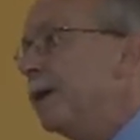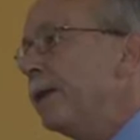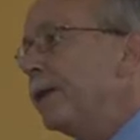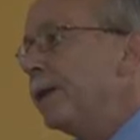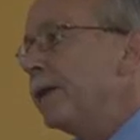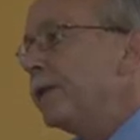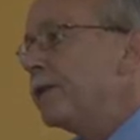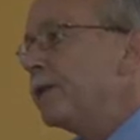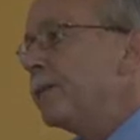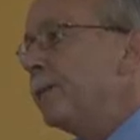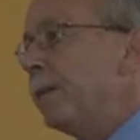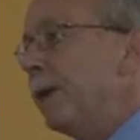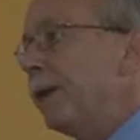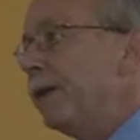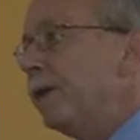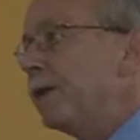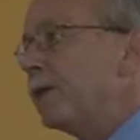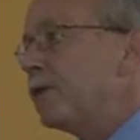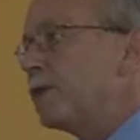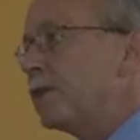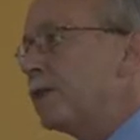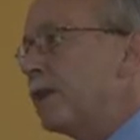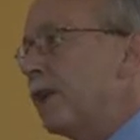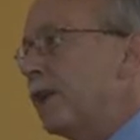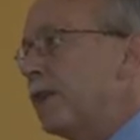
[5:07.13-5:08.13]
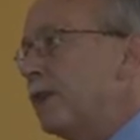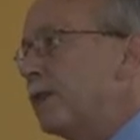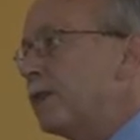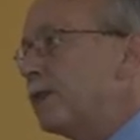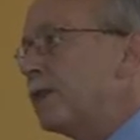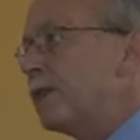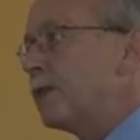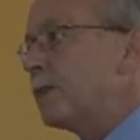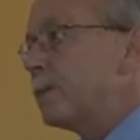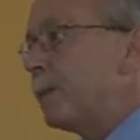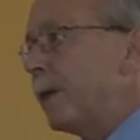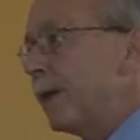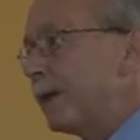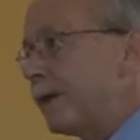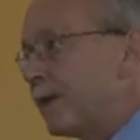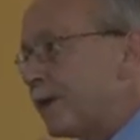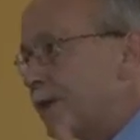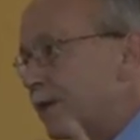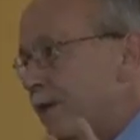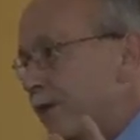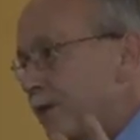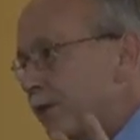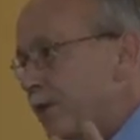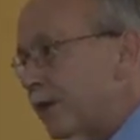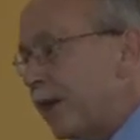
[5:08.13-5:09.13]
They're tremendous challenges, but
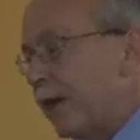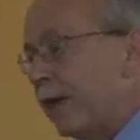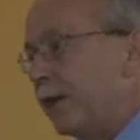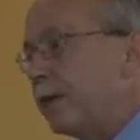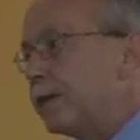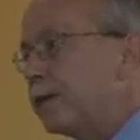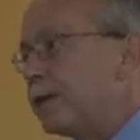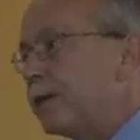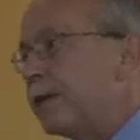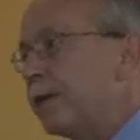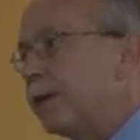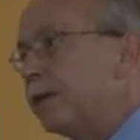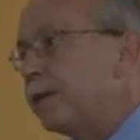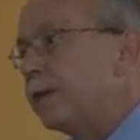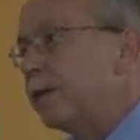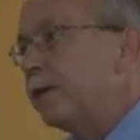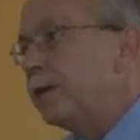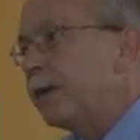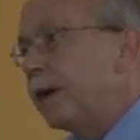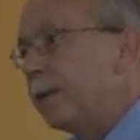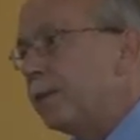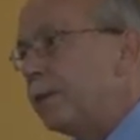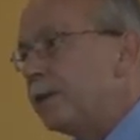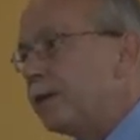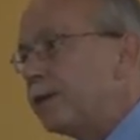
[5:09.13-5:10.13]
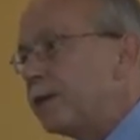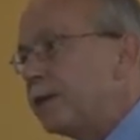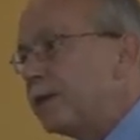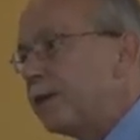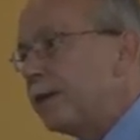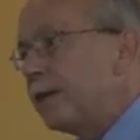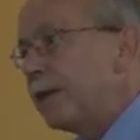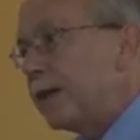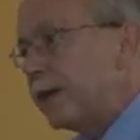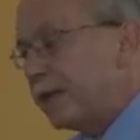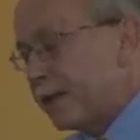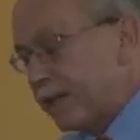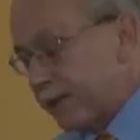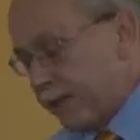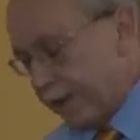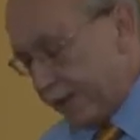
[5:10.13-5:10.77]
it's a challenge that UWC has